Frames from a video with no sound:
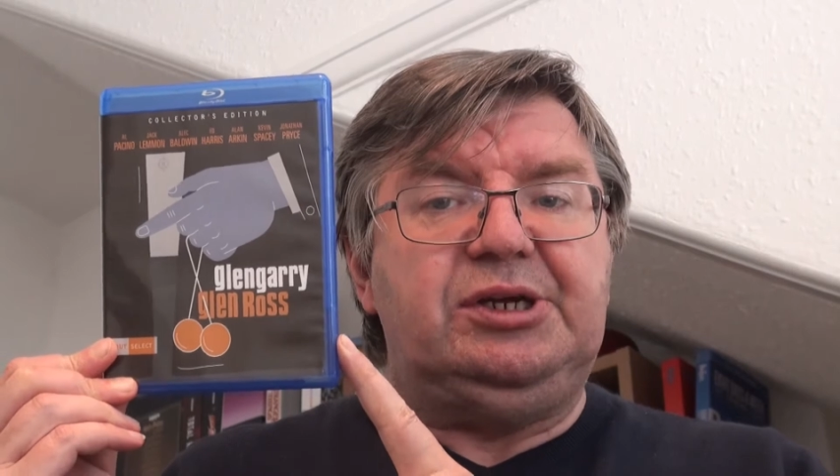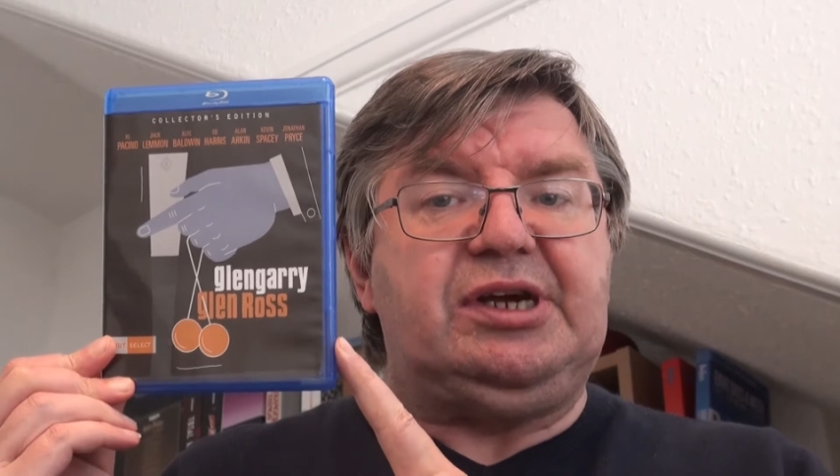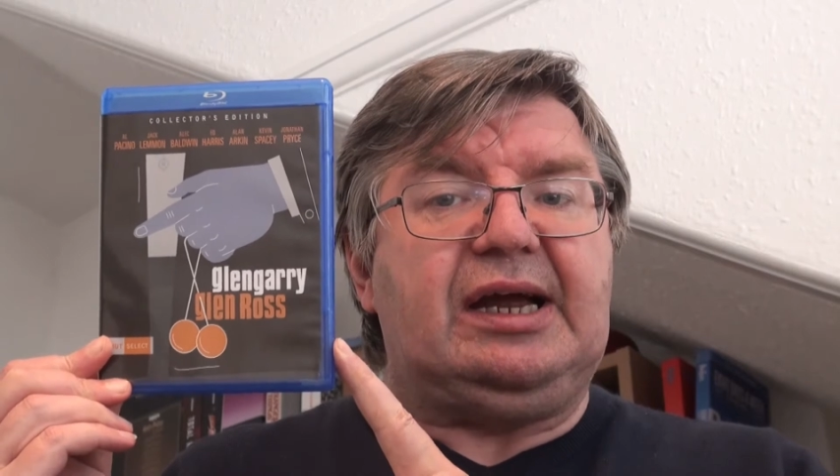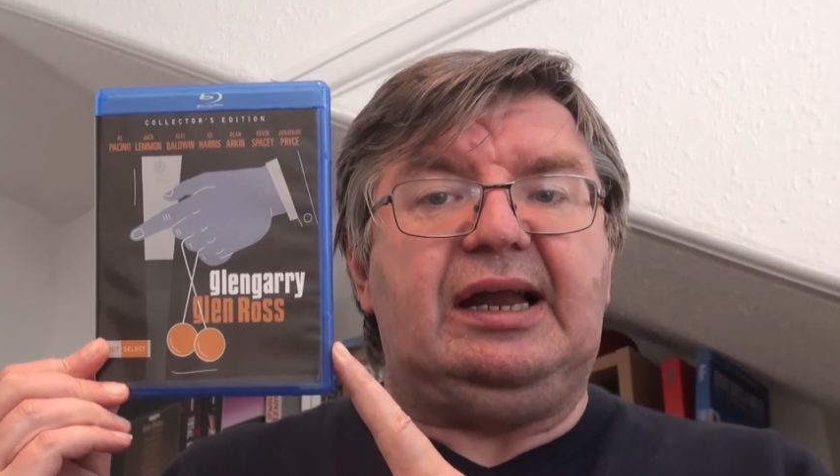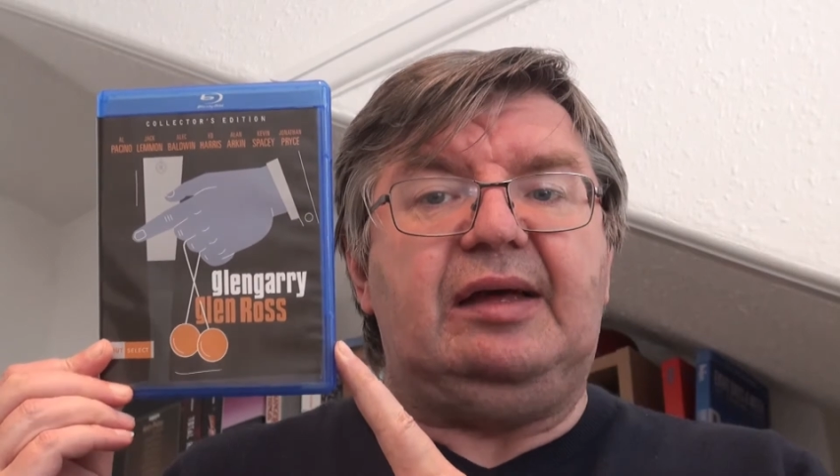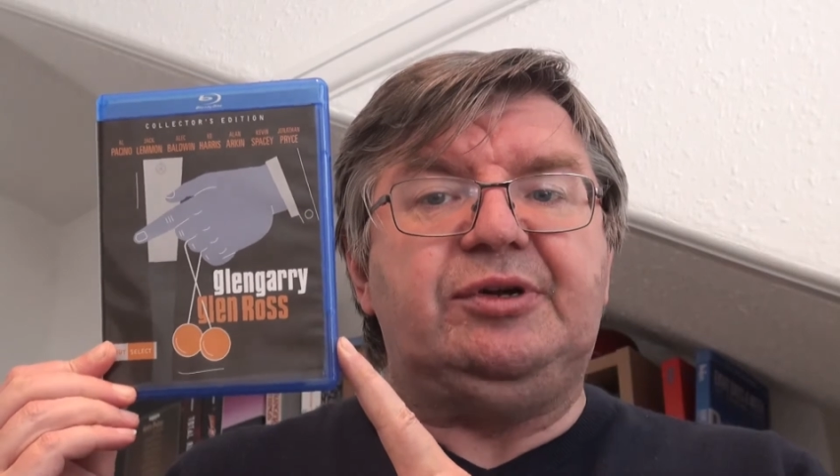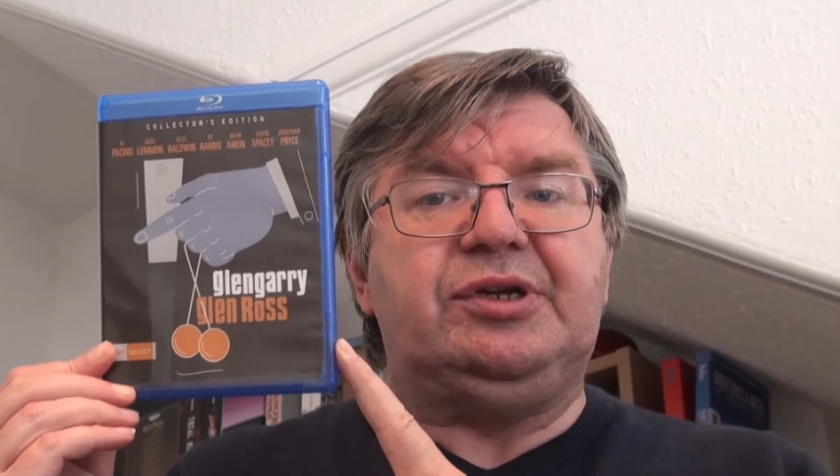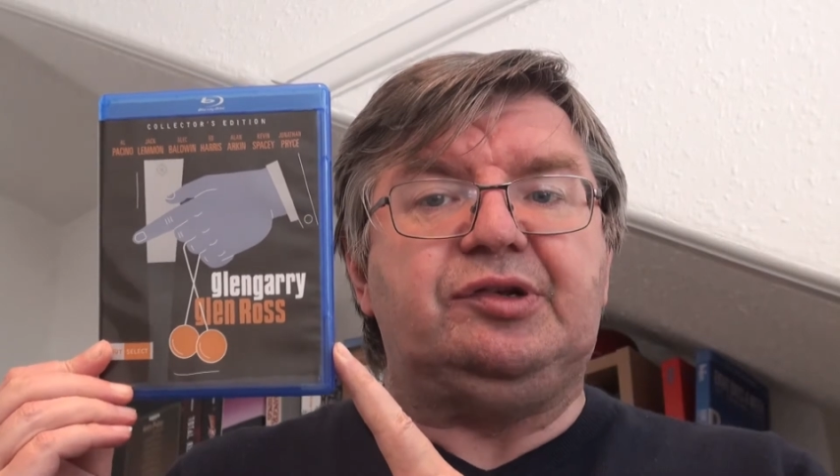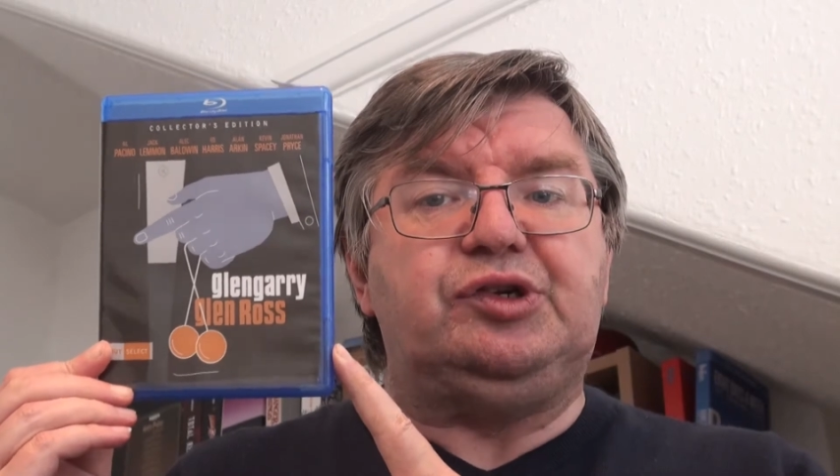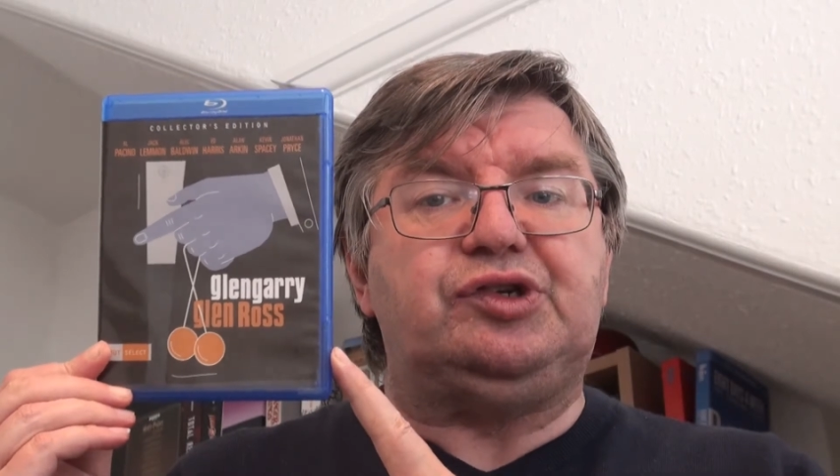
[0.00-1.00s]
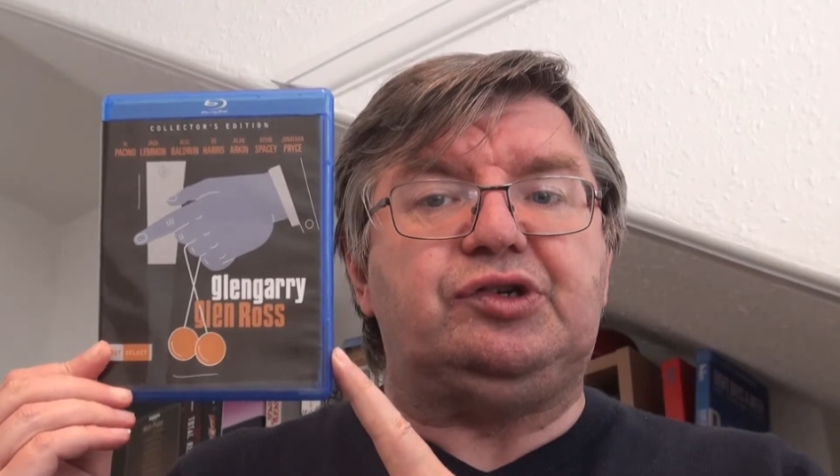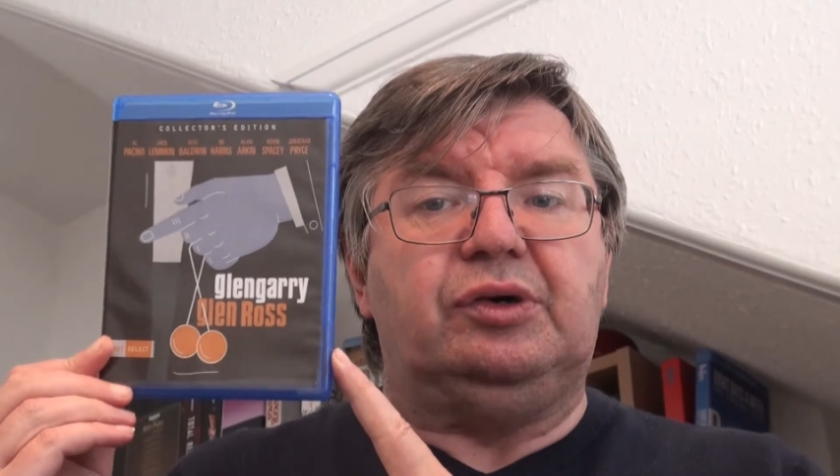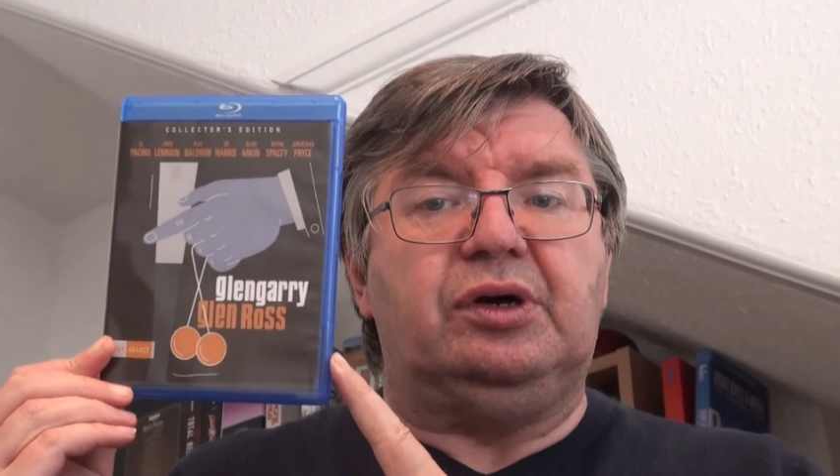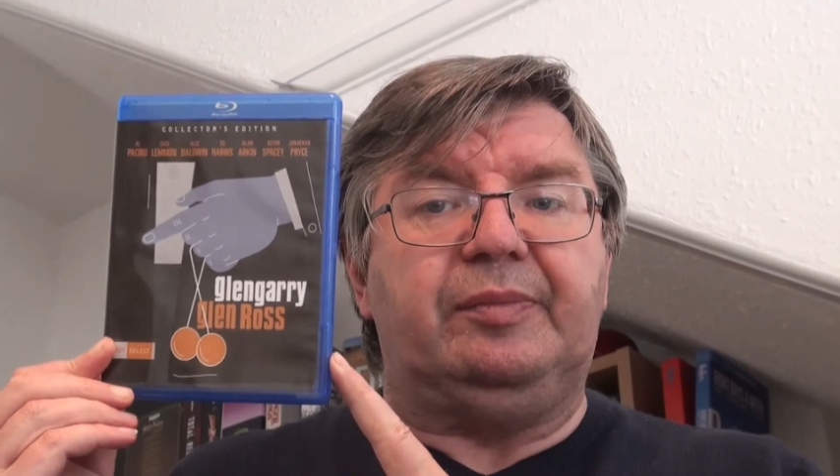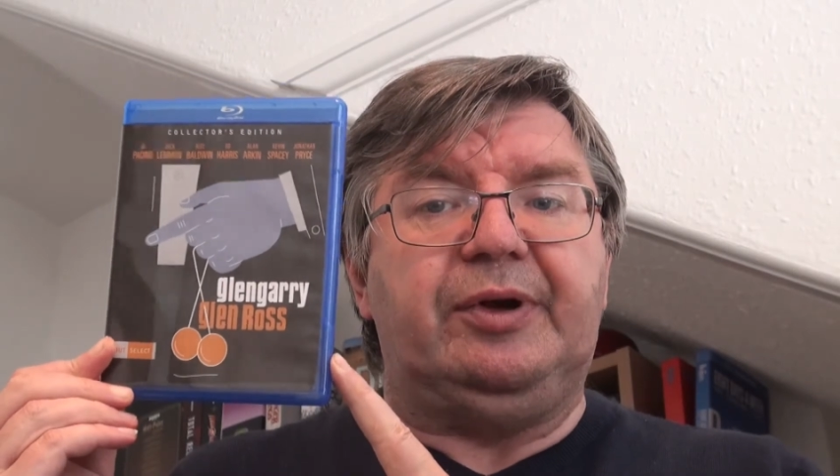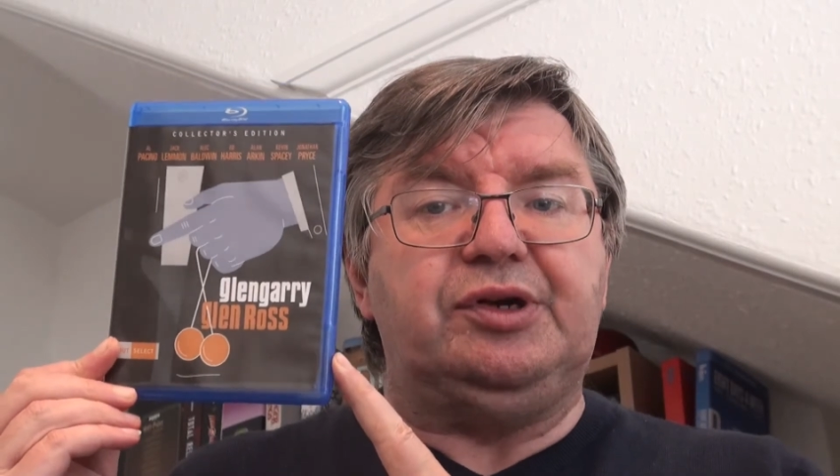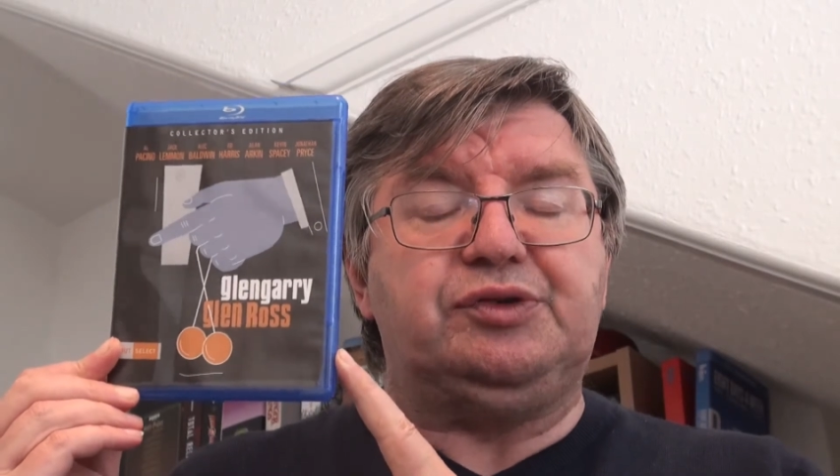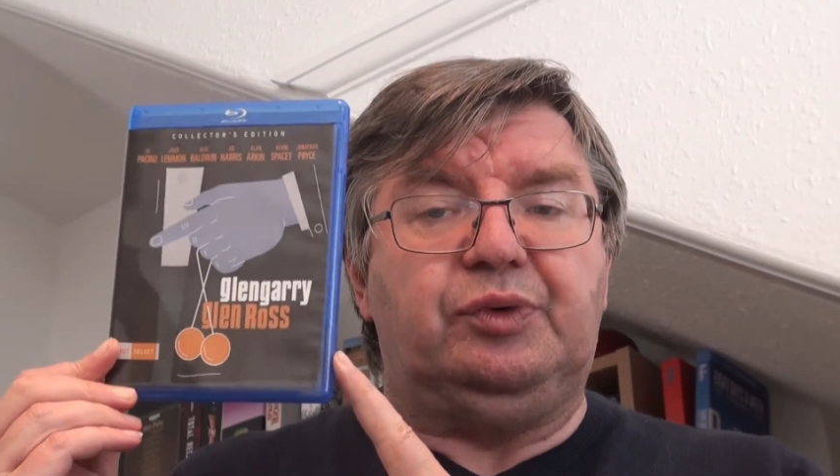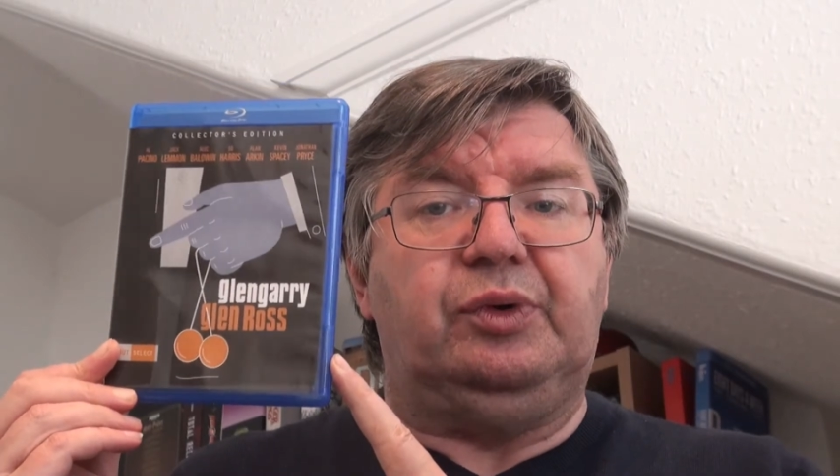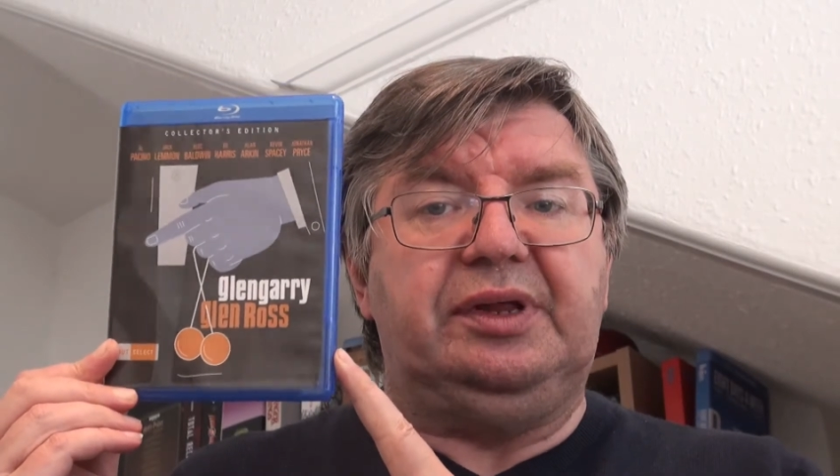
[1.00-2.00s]
Jack Lemmon doesn't just talk about his
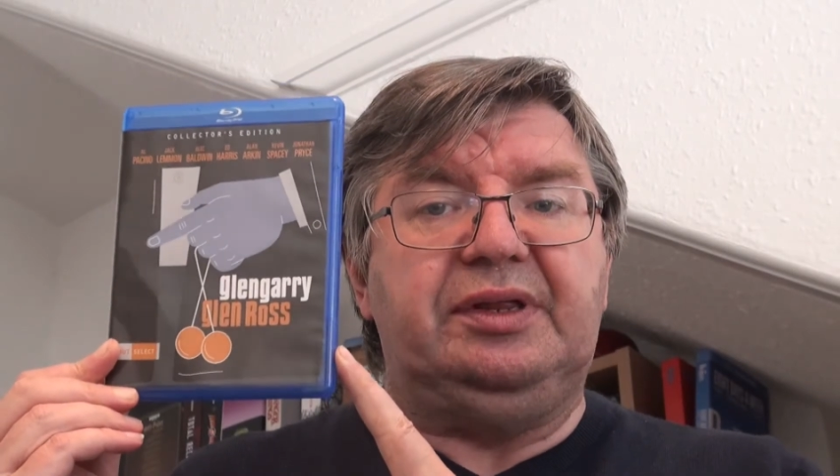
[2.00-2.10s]
role